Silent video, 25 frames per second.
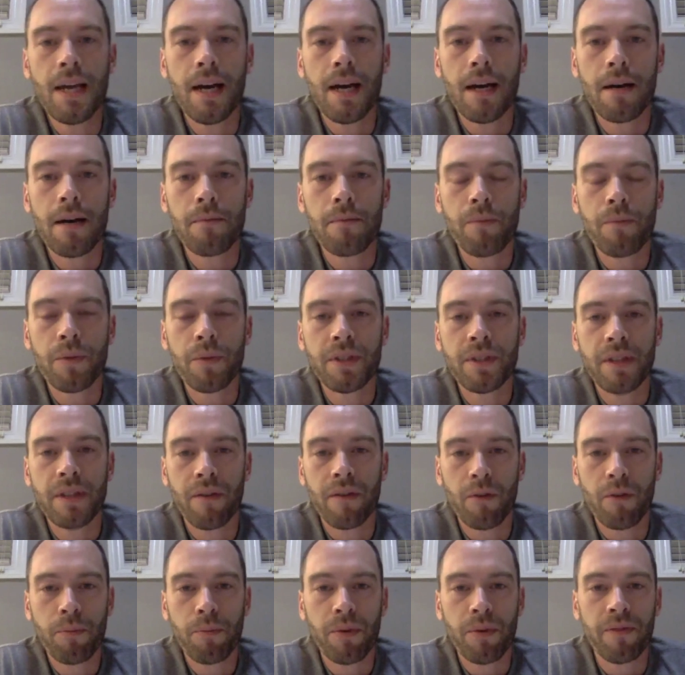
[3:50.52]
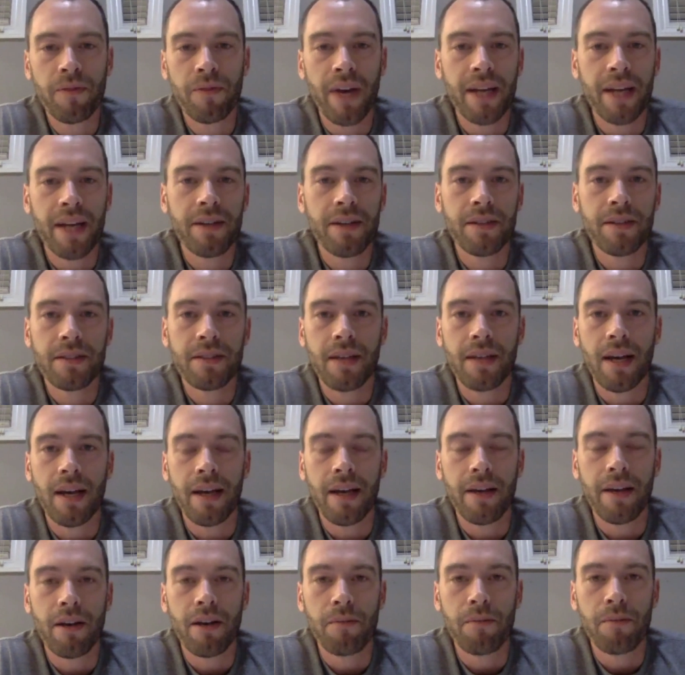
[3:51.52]
several providers at
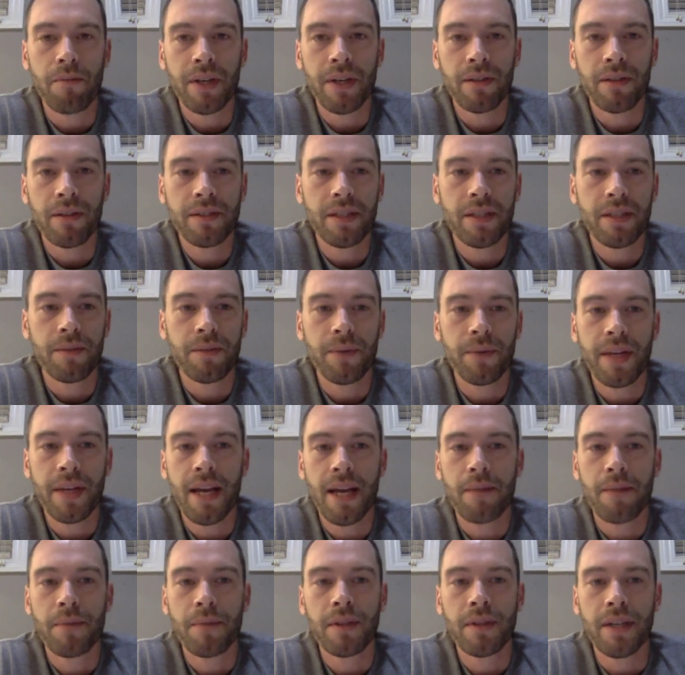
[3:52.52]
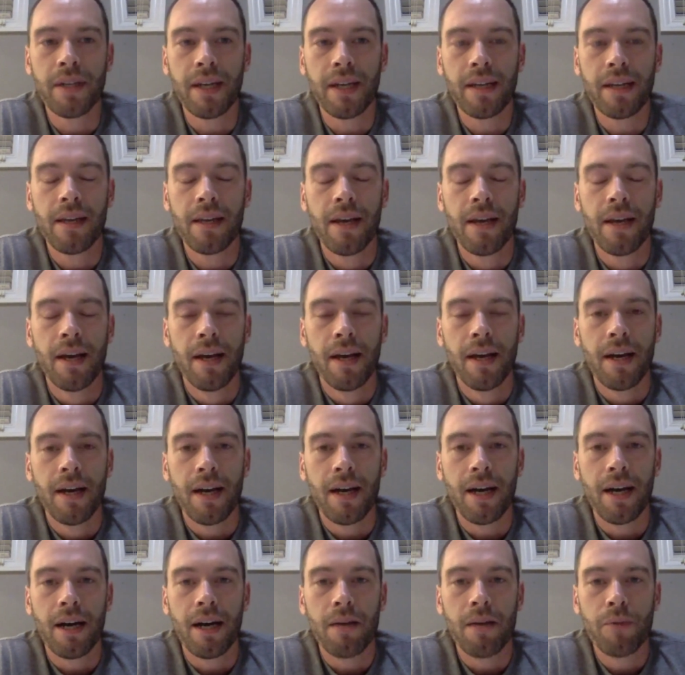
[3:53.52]
our Middleton Rehab Clinic
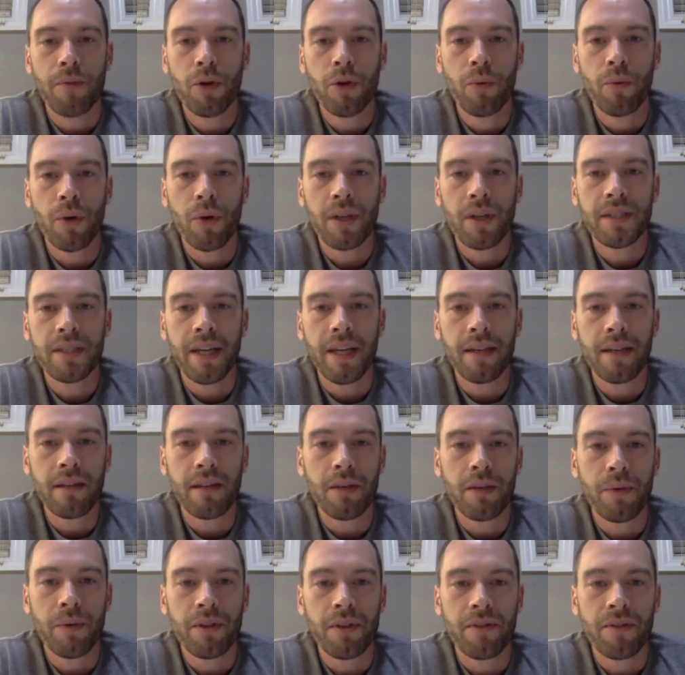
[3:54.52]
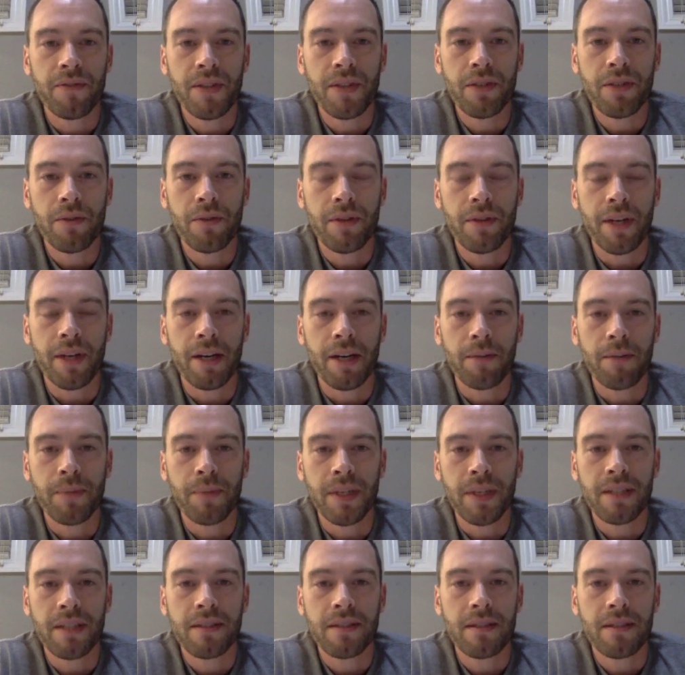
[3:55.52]
who work daily with the physical
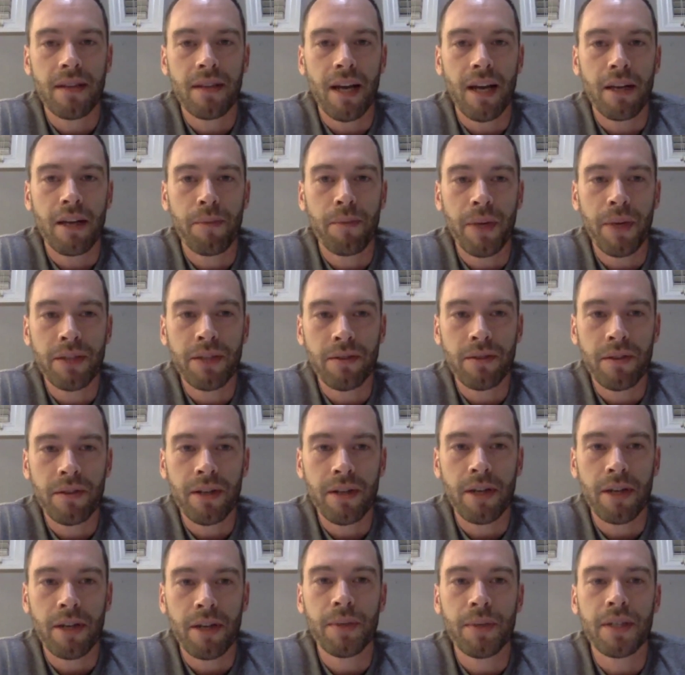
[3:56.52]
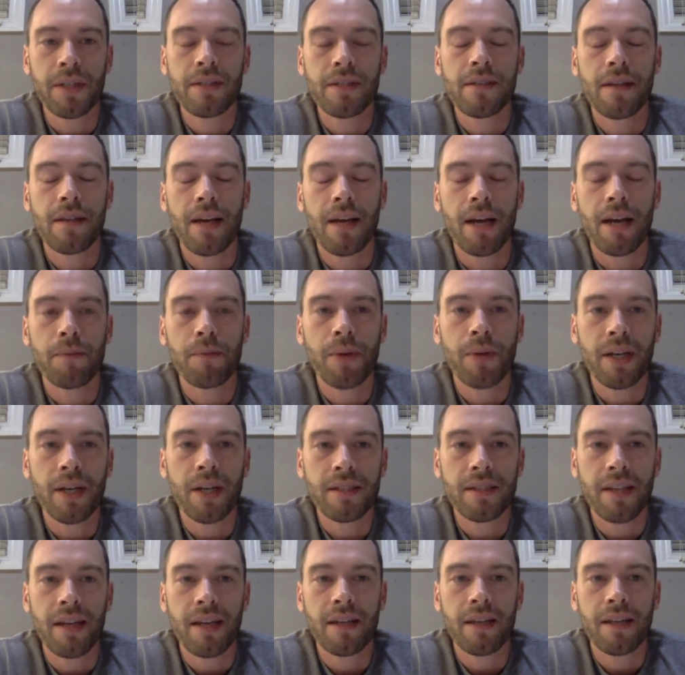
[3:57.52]
therapists, the occupational therapists,
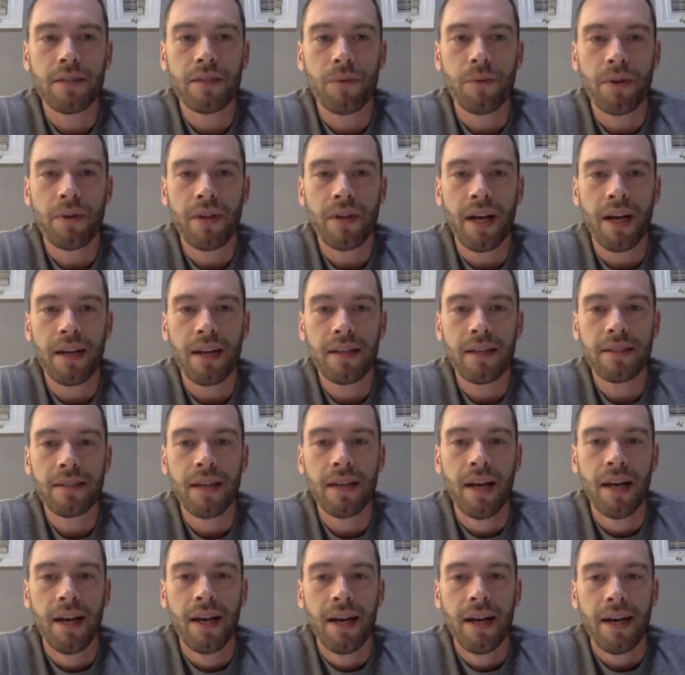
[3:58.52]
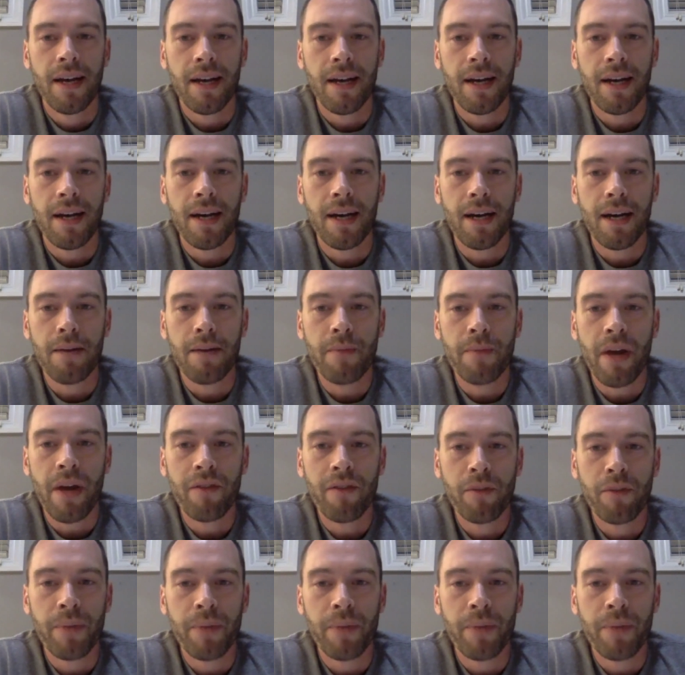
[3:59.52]
prosthetics, orthotics. Everybody